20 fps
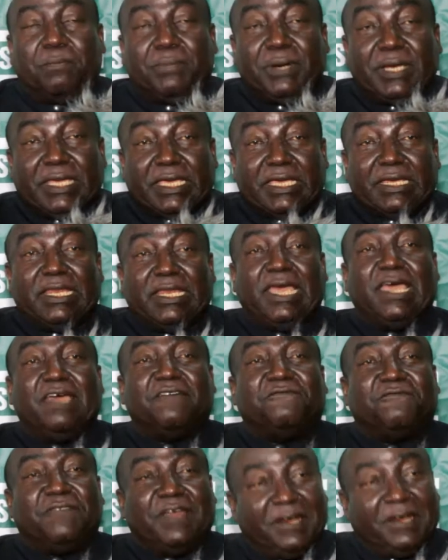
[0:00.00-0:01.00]
bringing
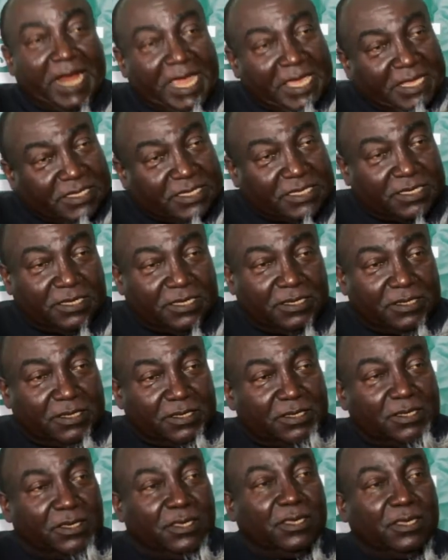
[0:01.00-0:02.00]
variety
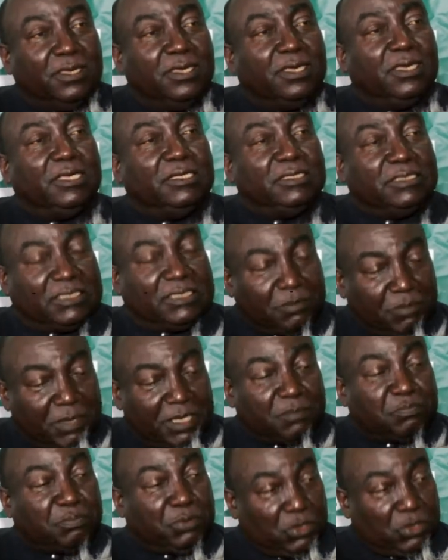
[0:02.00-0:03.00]
in
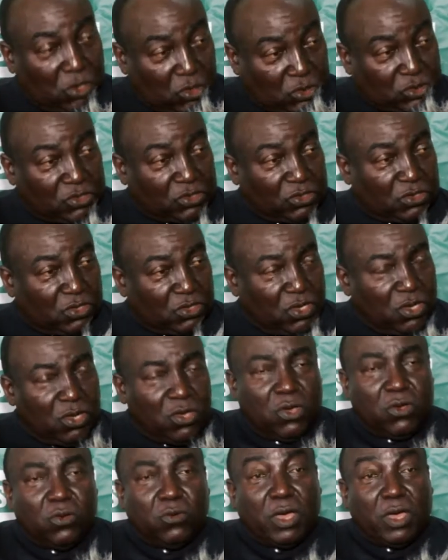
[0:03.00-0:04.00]
cement products.
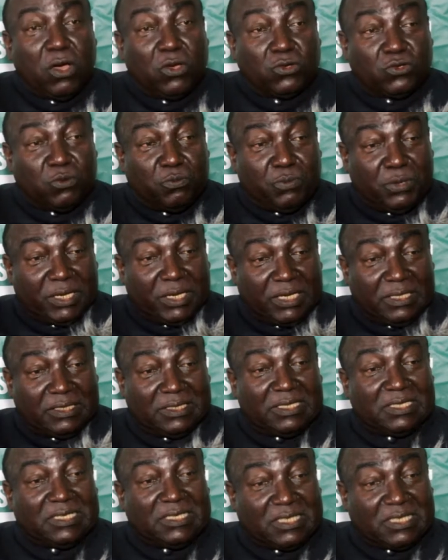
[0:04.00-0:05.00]
We are also bringing
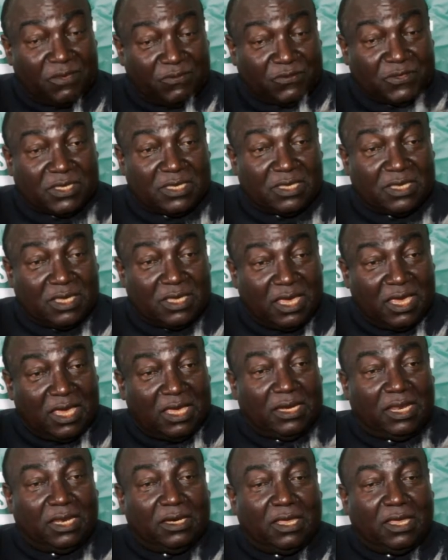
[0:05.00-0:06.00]
safety
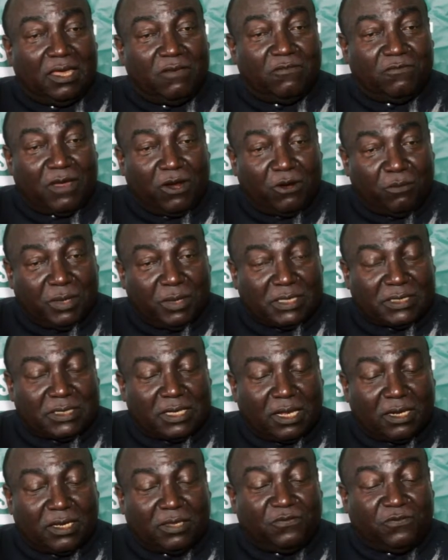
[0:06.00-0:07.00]
and an
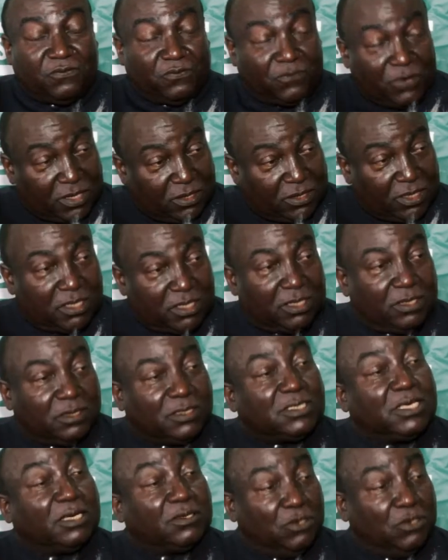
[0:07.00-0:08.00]
environmentally friendly
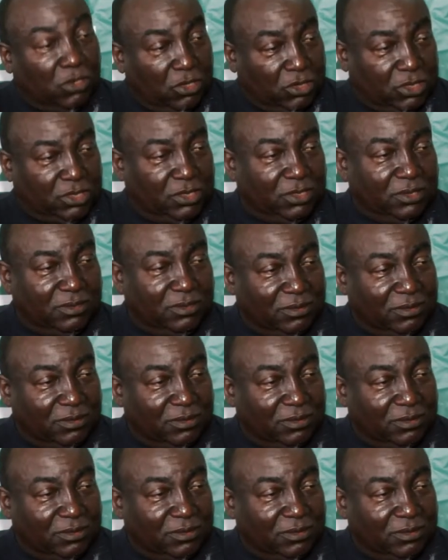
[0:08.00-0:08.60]
technology.